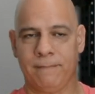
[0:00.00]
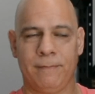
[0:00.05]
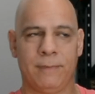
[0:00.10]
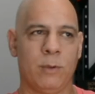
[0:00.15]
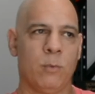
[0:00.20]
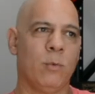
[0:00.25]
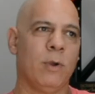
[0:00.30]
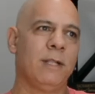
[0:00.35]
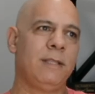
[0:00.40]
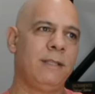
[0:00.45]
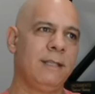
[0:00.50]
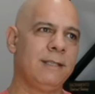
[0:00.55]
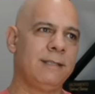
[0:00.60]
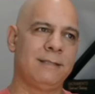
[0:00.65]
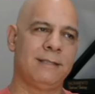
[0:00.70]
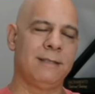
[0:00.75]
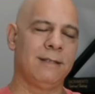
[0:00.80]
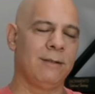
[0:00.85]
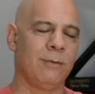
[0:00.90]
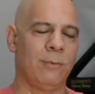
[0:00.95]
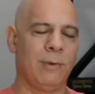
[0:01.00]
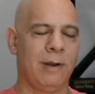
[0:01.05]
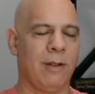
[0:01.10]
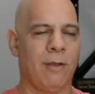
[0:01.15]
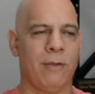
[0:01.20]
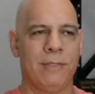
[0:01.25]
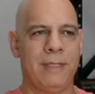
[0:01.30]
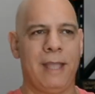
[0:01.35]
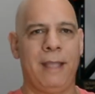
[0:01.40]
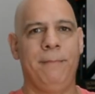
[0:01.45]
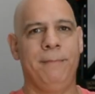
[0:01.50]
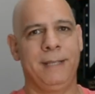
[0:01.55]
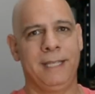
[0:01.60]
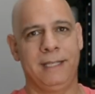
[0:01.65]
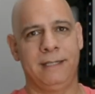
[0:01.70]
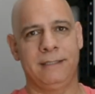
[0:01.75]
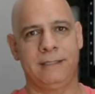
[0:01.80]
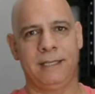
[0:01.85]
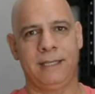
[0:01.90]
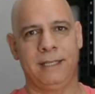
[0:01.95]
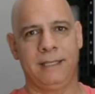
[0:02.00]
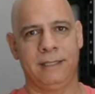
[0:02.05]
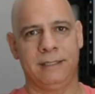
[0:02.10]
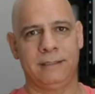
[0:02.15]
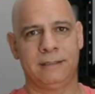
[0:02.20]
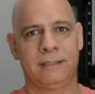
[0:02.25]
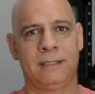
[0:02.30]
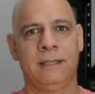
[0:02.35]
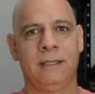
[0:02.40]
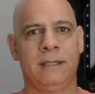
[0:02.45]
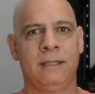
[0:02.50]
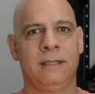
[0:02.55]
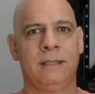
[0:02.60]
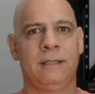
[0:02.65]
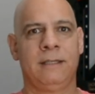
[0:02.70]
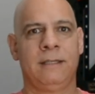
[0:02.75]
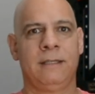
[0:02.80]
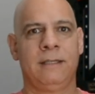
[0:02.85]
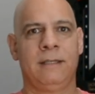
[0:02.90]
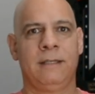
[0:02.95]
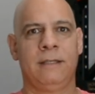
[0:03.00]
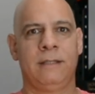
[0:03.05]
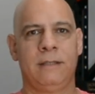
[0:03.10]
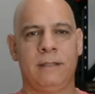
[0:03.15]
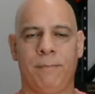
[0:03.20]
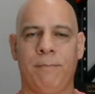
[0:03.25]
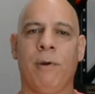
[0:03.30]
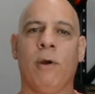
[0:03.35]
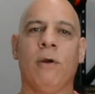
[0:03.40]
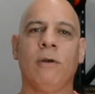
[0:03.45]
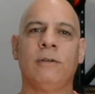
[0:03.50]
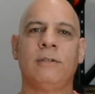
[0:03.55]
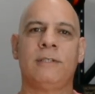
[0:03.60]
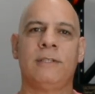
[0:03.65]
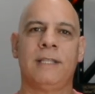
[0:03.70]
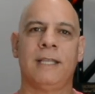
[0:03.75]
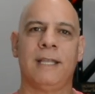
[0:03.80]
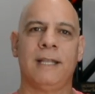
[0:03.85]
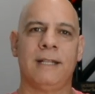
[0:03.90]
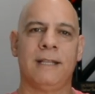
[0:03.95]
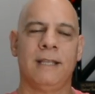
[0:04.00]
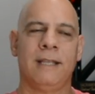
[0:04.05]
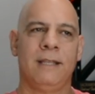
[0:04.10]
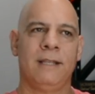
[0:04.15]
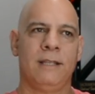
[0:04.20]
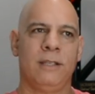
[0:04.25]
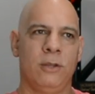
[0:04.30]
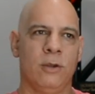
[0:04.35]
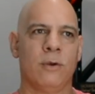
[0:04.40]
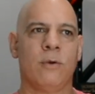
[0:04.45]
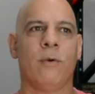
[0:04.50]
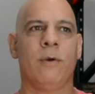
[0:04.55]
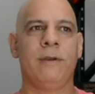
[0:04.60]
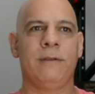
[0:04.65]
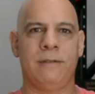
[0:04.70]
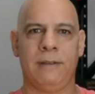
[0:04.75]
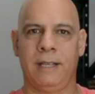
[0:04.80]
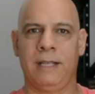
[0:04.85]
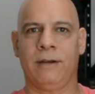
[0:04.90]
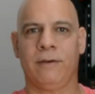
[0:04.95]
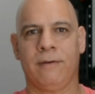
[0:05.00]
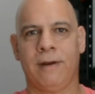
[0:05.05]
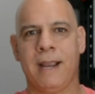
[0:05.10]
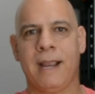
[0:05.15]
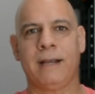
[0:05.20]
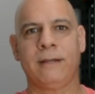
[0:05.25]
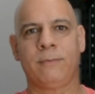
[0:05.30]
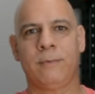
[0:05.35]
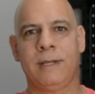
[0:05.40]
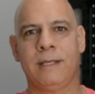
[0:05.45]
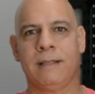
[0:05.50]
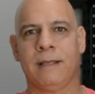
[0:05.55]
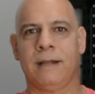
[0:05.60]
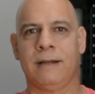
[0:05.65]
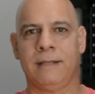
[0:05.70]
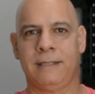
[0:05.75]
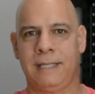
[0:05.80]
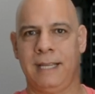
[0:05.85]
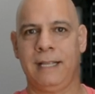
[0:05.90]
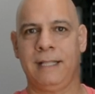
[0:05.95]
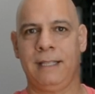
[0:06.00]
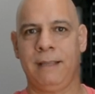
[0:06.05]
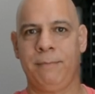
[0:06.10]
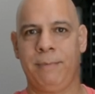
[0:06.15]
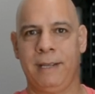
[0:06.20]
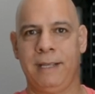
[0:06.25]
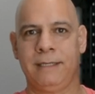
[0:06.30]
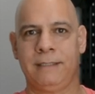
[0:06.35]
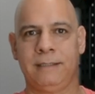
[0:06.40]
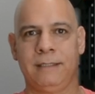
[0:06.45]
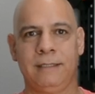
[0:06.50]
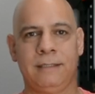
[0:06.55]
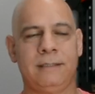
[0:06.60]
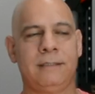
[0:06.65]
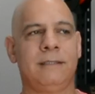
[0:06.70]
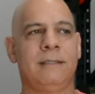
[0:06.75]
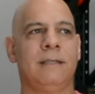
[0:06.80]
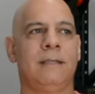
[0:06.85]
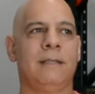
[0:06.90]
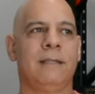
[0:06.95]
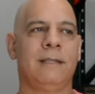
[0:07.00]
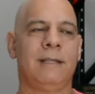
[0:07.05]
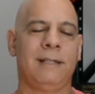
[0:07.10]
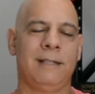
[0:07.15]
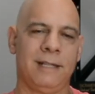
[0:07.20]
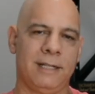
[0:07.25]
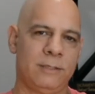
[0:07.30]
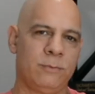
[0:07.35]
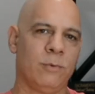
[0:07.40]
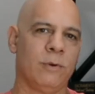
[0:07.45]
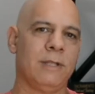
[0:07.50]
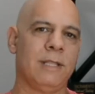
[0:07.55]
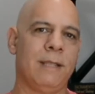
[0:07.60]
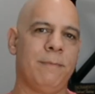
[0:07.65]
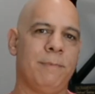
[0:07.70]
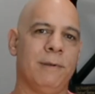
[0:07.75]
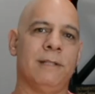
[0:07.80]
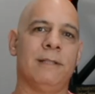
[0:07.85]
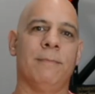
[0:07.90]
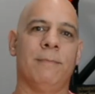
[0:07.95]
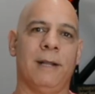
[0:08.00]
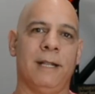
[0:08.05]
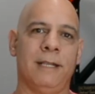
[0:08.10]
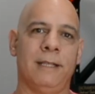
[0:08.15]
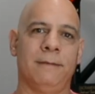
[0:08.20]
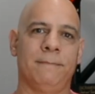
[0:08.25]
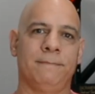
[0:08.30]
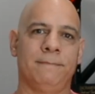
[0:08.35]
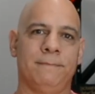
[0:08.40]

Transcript: What all that means is the parts that you're going to interact with on a daily basis, that's where they put the money.